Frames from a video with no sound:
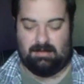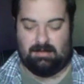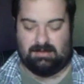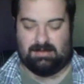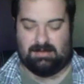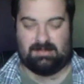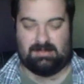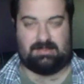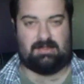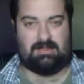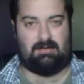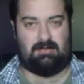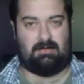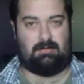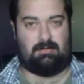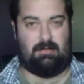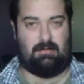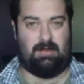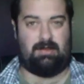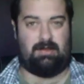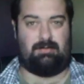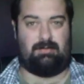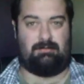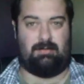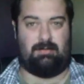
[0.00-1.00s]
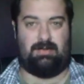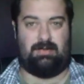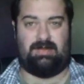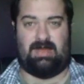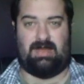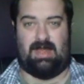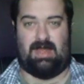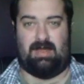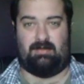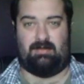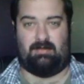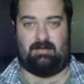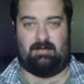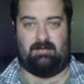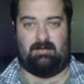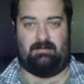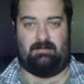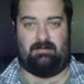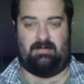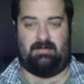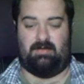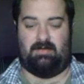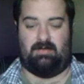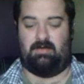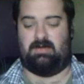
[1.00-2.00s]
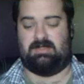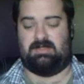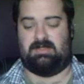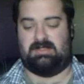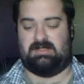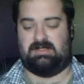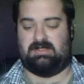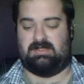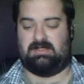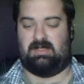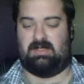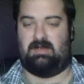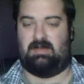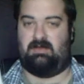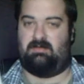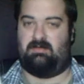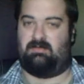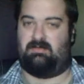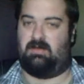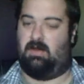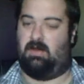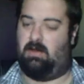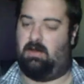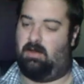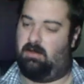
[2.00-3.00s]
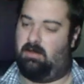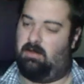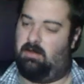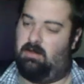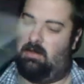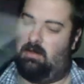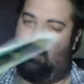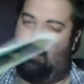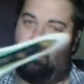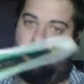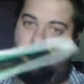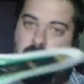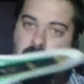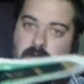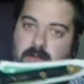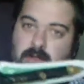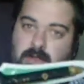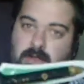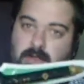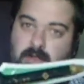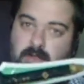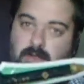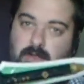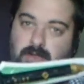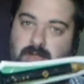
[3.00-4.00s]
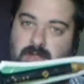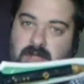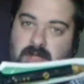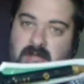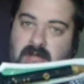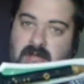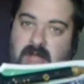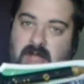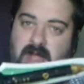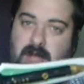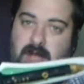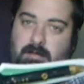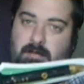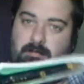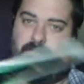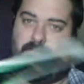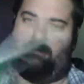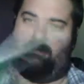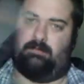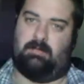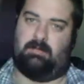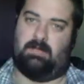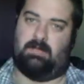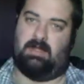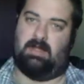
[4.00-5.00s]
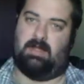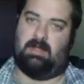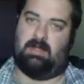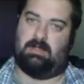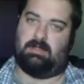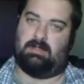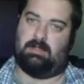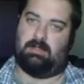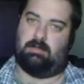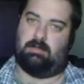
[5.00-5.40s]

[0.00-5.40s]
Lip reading: So let's do a quick rundown of the noises. So you've got trigger here, the